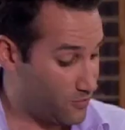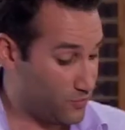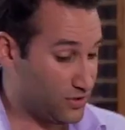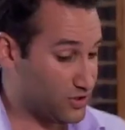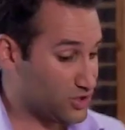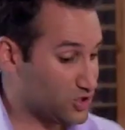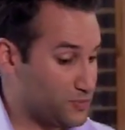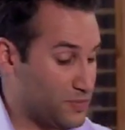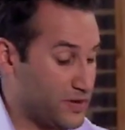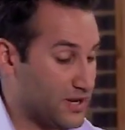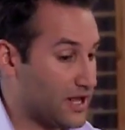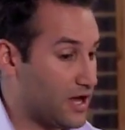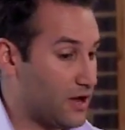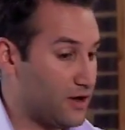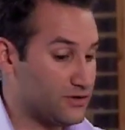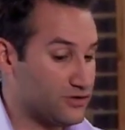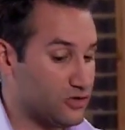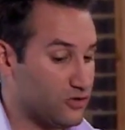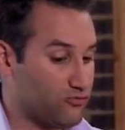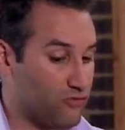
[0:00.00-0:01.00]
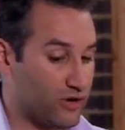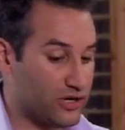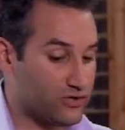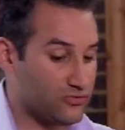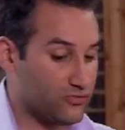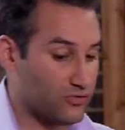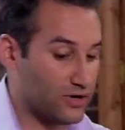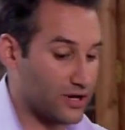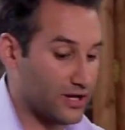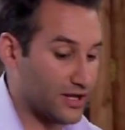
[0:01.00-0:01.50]
would have just been going to a
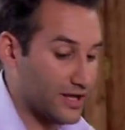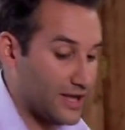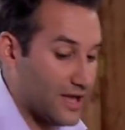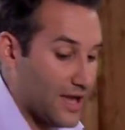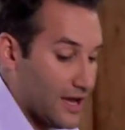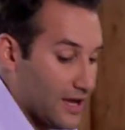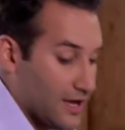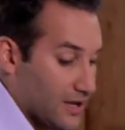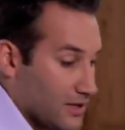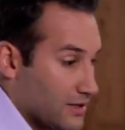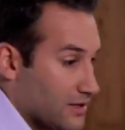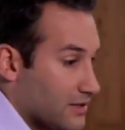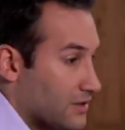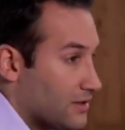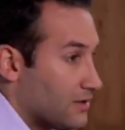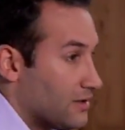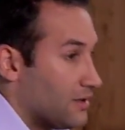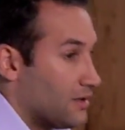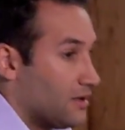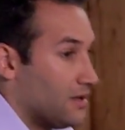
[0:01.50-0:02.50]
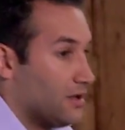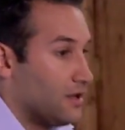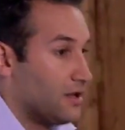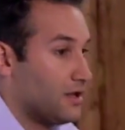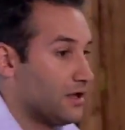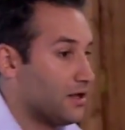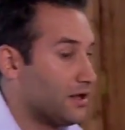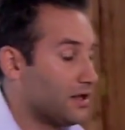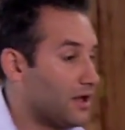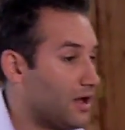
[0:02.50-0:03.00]
restaurant and getting...
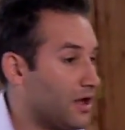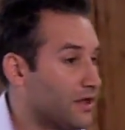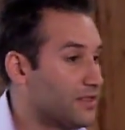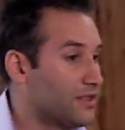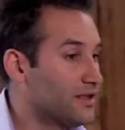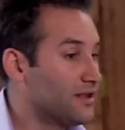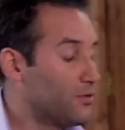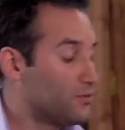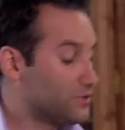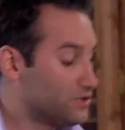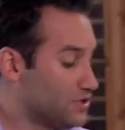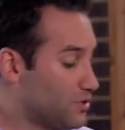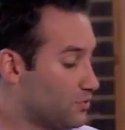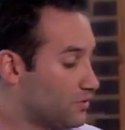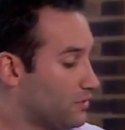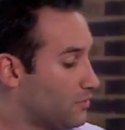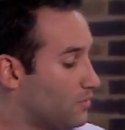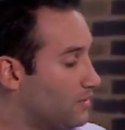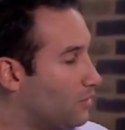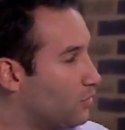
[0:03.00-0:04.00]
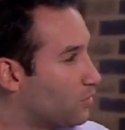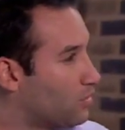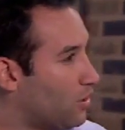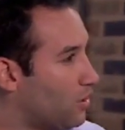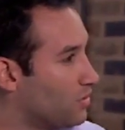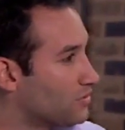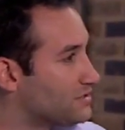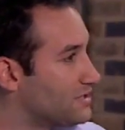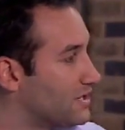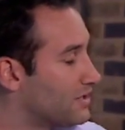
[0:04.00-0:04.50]
I think, do you know what, they were little
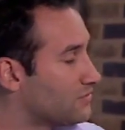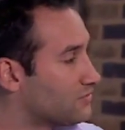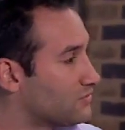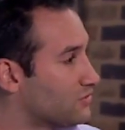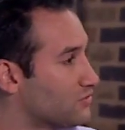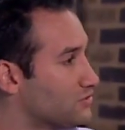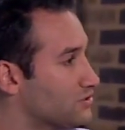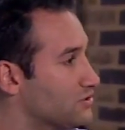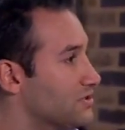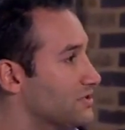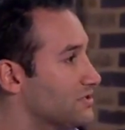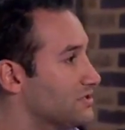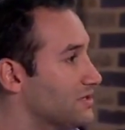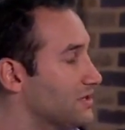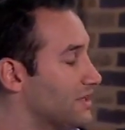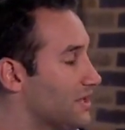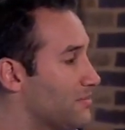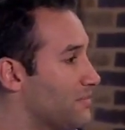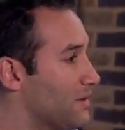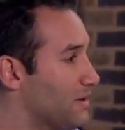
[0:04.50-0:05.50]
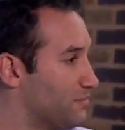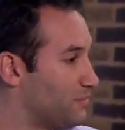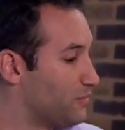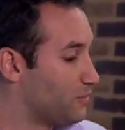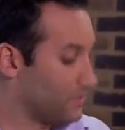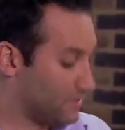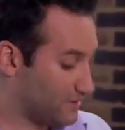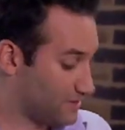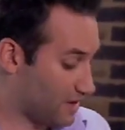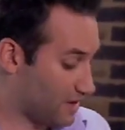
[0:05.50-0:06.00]
cocktail sausages that they made, but with